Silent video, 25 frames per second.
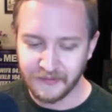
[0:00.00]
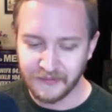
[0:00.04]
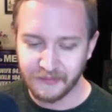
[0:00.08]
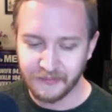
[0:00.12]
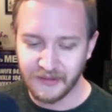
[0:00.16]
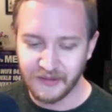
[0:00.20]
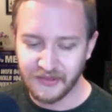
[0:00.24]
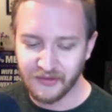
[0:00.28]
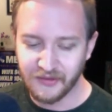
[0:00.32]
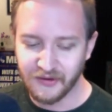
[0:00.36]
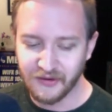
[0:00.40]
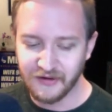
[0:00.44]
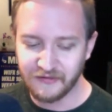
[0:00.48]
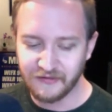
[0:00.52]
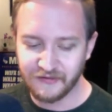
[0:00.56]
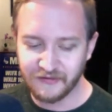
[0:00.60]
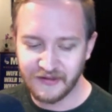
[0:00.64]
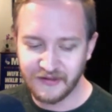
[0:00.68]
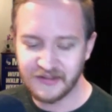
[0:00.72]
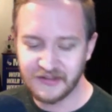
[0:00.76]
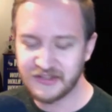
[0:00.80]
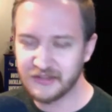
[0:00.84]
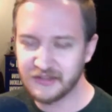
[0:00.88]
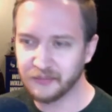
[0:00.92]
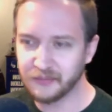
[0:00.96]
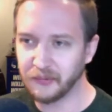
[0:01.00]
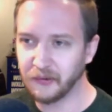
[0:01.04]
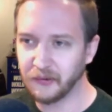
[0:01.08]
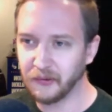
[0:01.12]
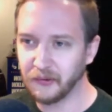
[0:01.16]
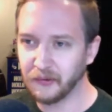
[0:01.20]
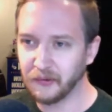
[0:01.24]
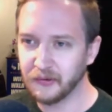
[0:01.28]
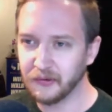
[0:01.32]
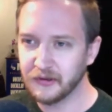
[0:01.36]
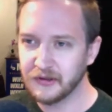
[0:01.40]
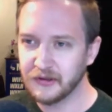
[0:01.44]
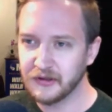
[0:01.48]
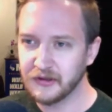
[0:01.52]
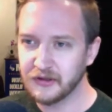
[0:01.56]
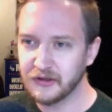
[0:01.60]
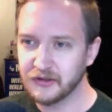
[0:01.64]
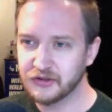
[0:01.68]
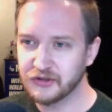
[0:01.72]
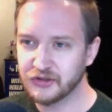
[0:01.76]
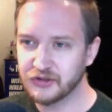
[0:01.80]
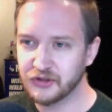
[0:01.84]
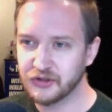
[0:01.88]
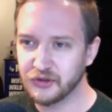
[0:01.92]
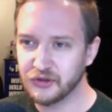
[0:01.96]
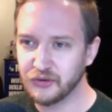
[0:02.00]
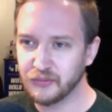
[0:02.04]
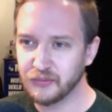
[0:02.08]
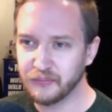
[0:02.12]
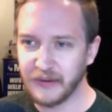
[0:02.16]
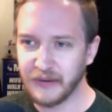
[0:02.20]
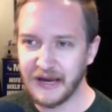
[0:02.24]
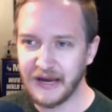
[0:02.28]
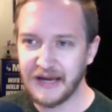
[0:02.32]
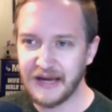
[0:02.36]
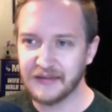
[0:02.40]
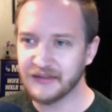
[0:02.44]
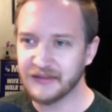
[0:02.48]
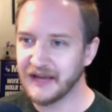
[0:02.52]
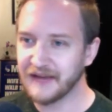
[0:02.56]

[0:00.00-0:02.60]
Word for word: but they're invincible to pain.